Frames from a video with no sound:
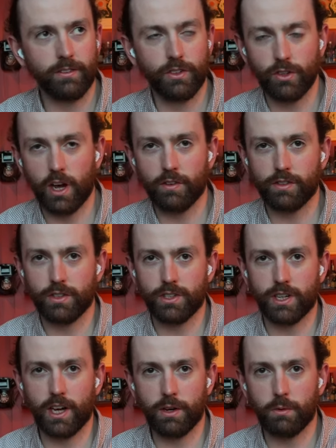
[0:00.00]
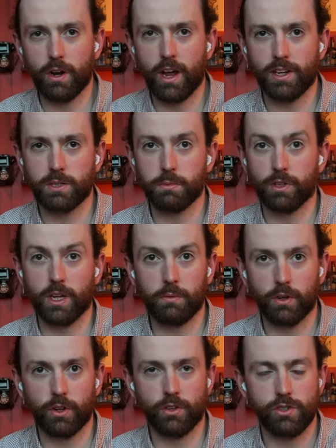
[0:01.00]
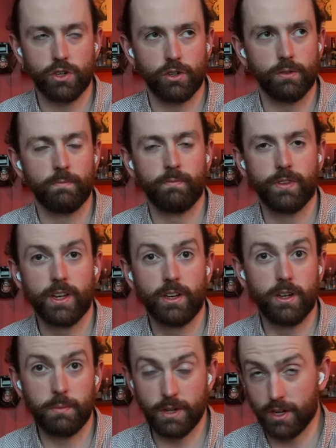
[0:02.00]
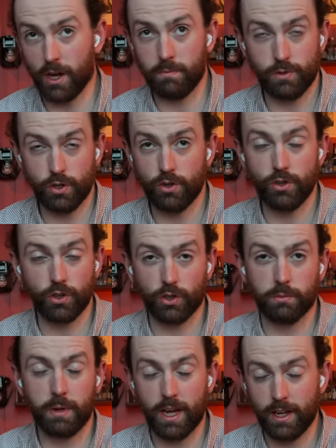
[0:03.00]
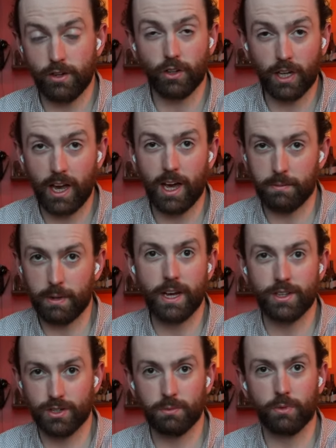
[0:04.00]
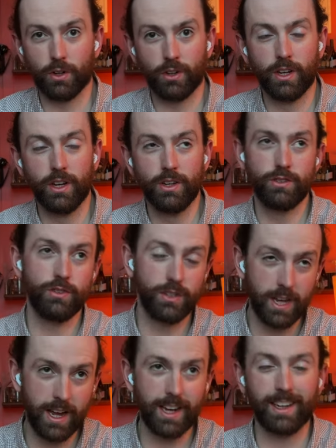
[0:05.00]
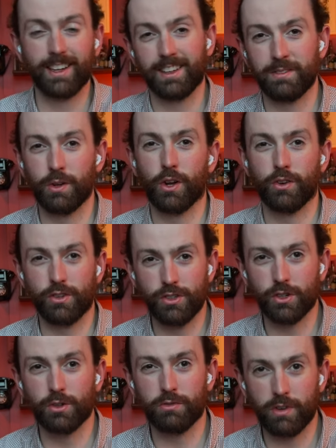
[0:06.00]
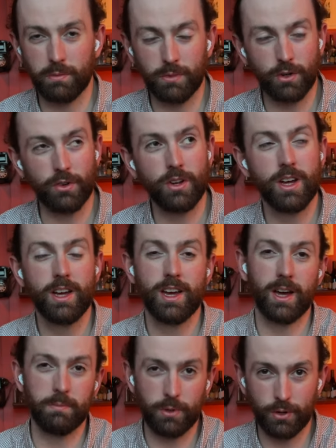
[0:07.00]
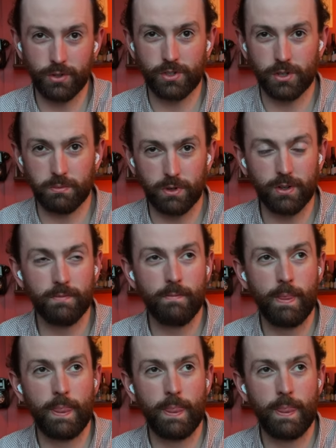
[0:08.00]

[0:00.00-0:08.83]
You have to decide where you actually put that 100 euro. I mean, I'm sure you can pay someone to take 100 euro from you and put it somewhere.